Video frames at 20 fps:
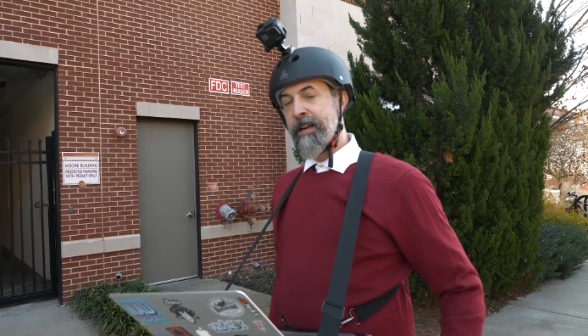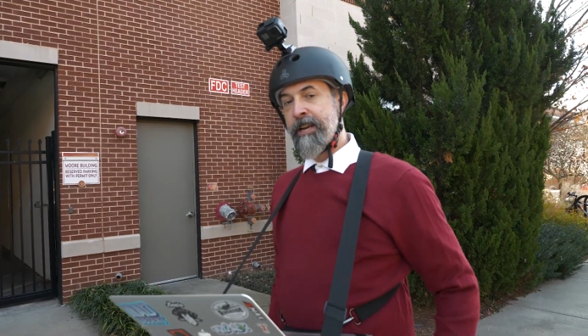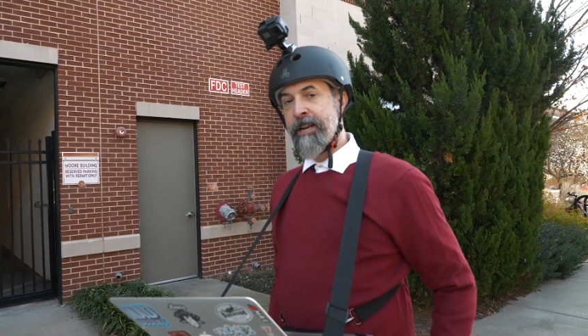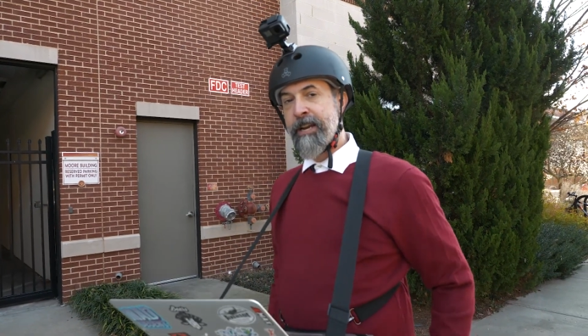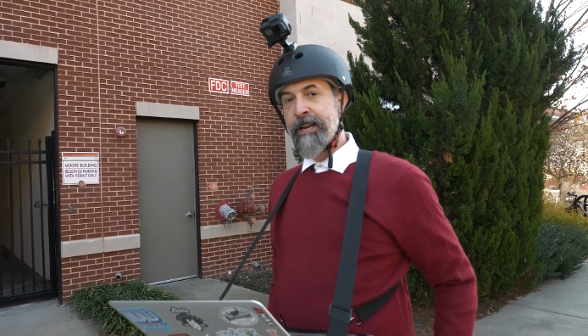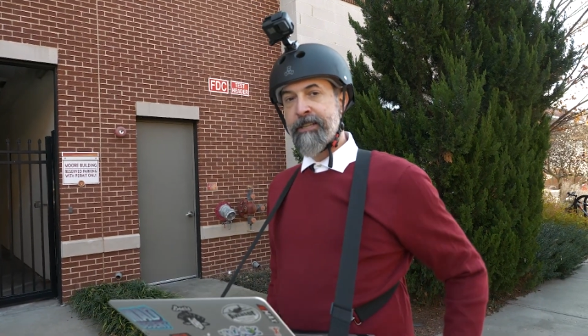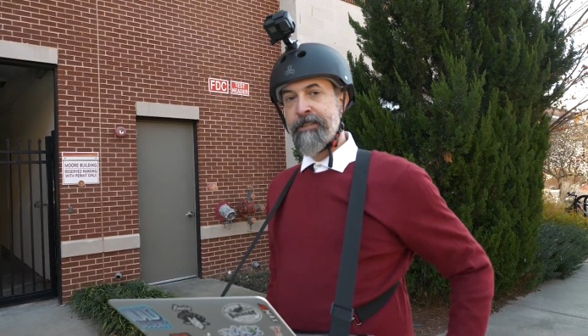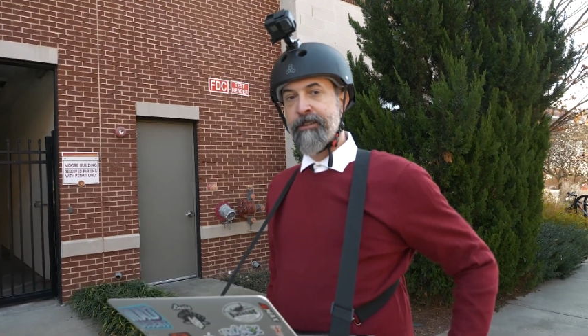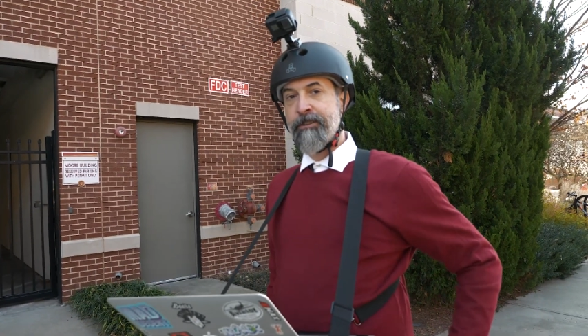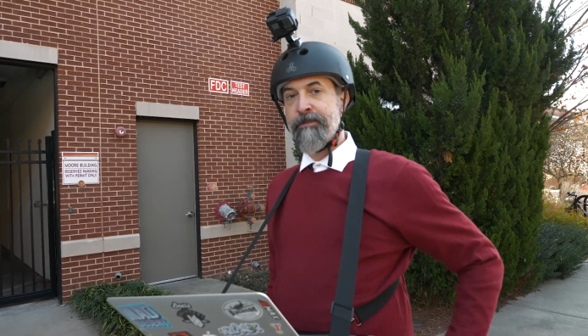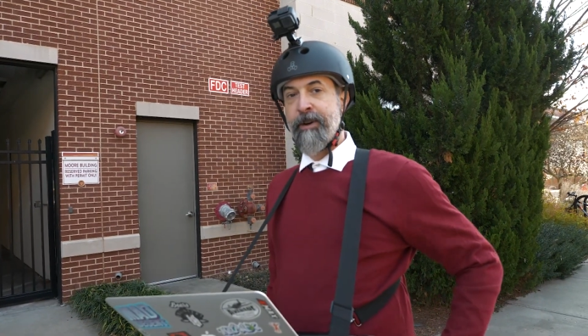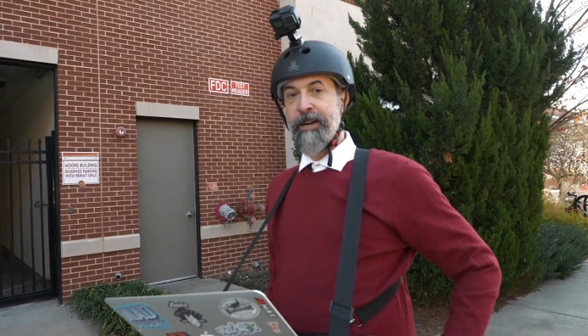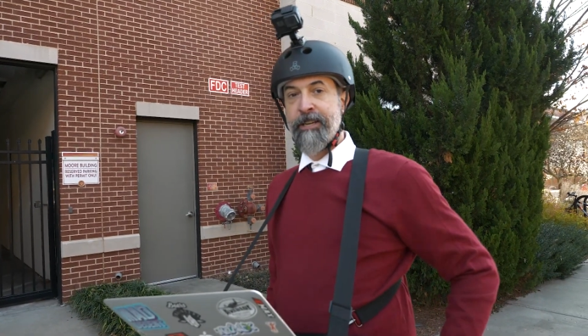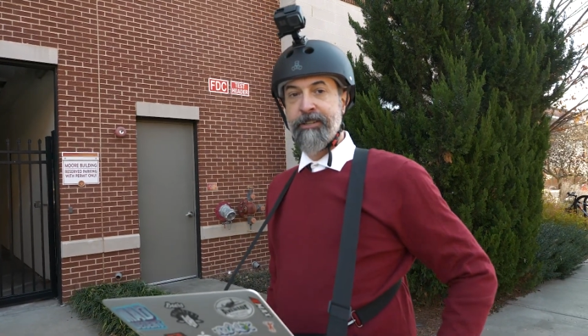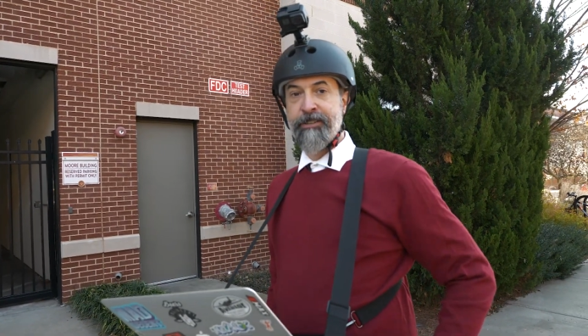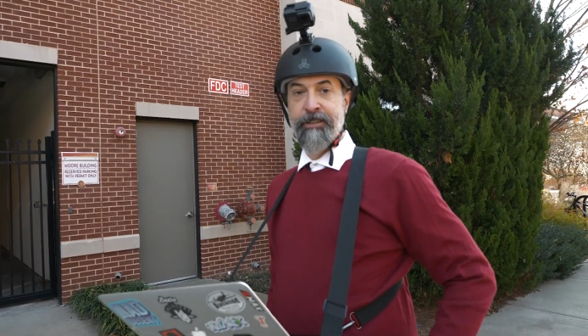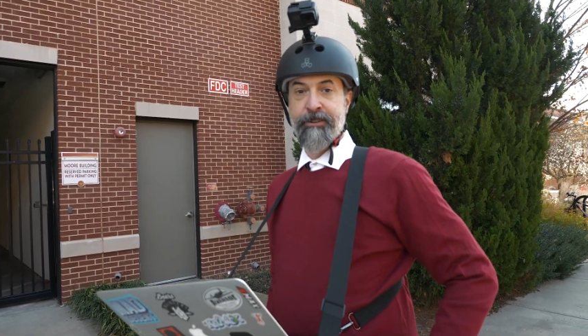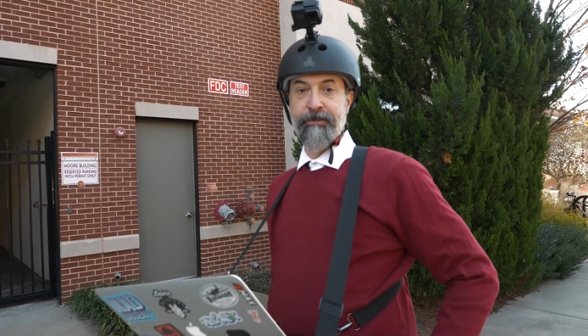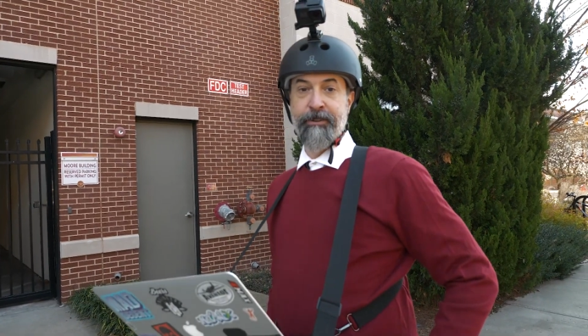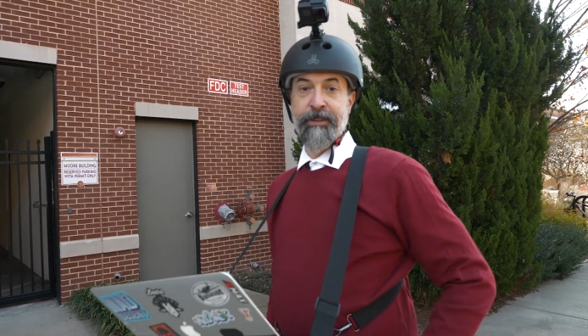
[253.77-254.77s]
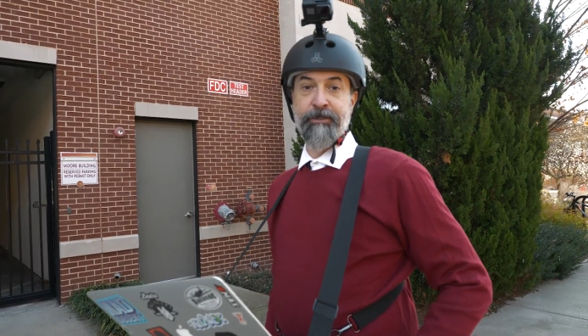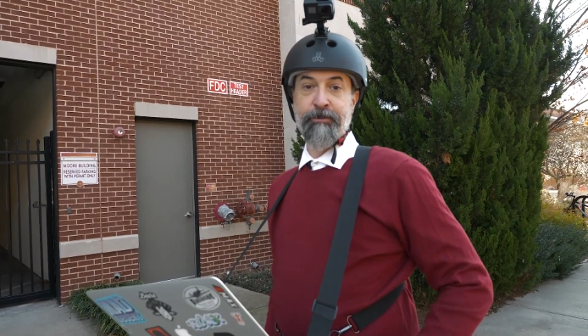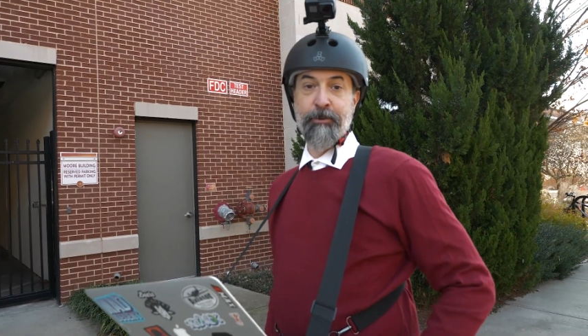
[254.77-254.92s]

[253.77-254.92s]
connect to my Citrix